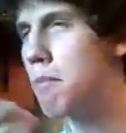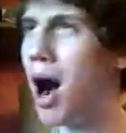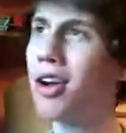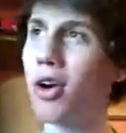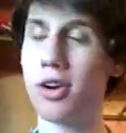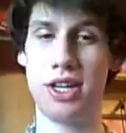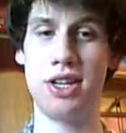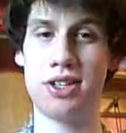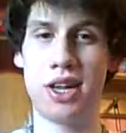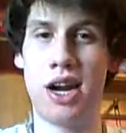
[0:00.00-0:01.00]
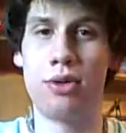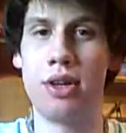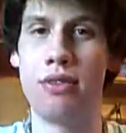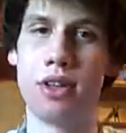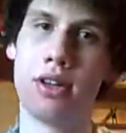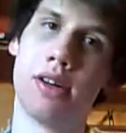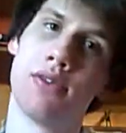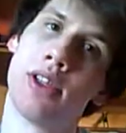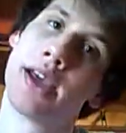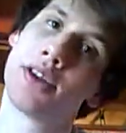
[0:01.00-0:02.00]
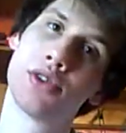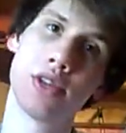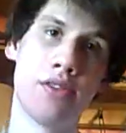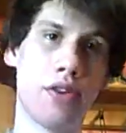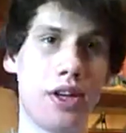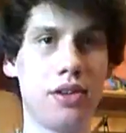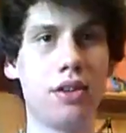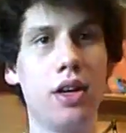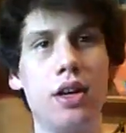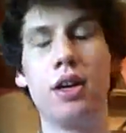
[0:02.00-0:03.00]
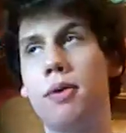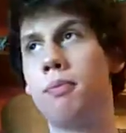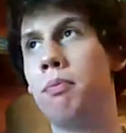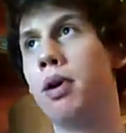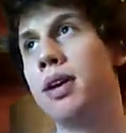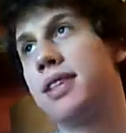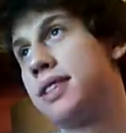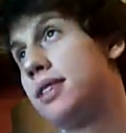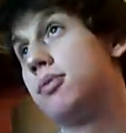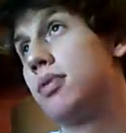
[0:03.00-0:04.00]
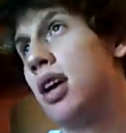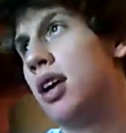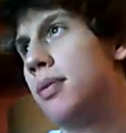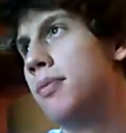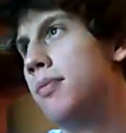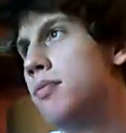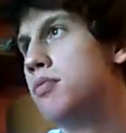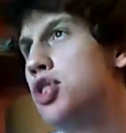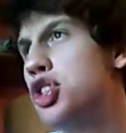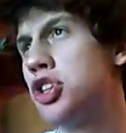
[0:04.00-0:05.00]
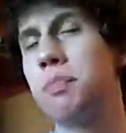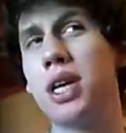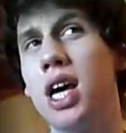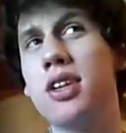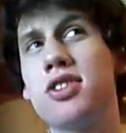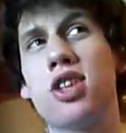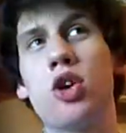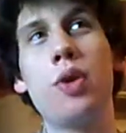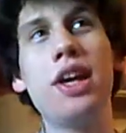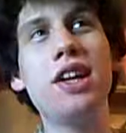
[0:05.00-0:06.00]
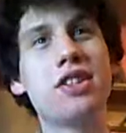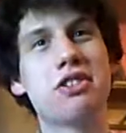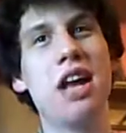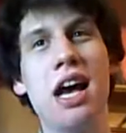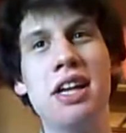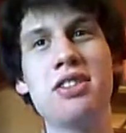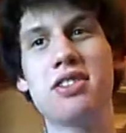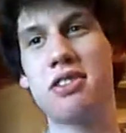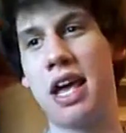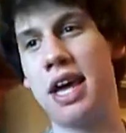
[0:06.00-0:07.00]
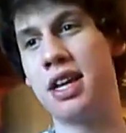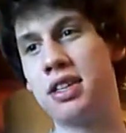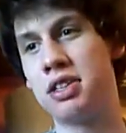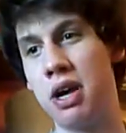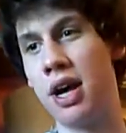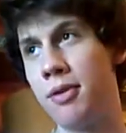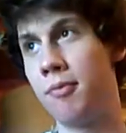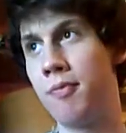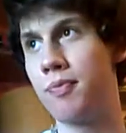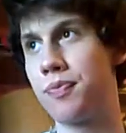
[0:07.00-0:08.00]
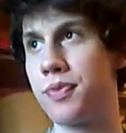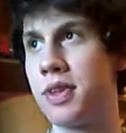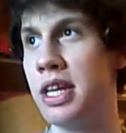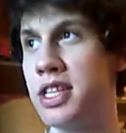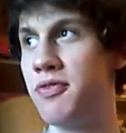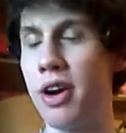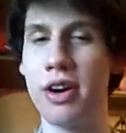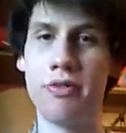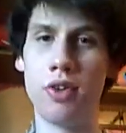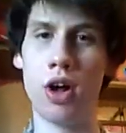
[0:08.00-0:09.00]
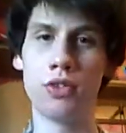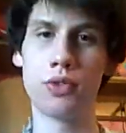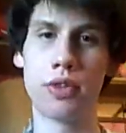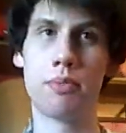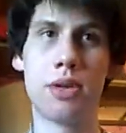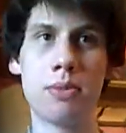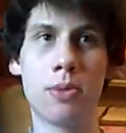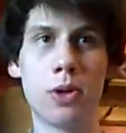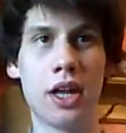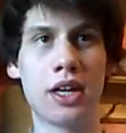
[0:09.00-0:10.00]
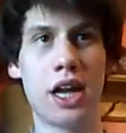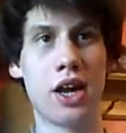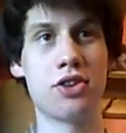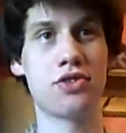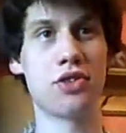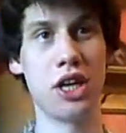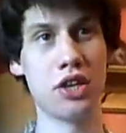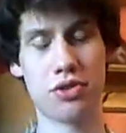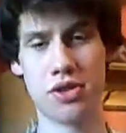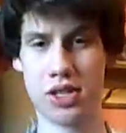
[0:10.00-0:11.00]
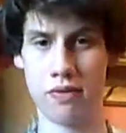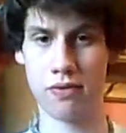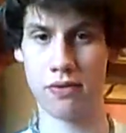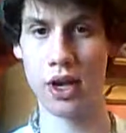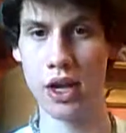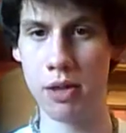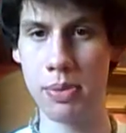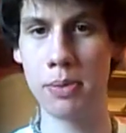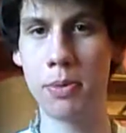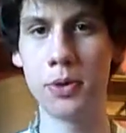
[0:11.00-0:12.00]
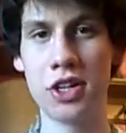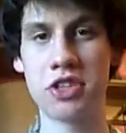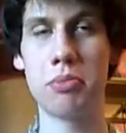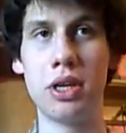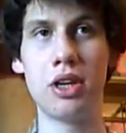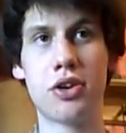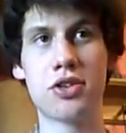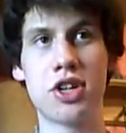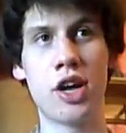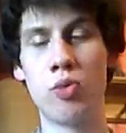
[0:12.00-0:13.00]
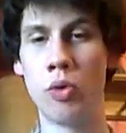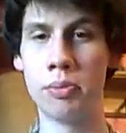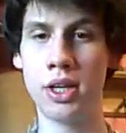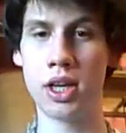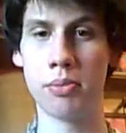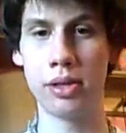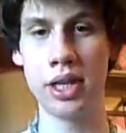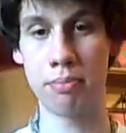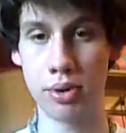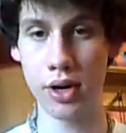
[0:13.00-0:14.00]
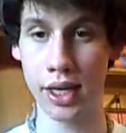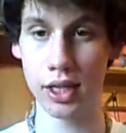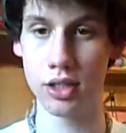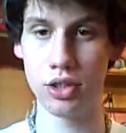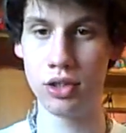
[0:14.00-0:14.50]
monarchies that I would even have liked to live in, but just because the queen is nice and is very involved with the people and cares for the interests of the people doesn't mean her son won't be a complete prick.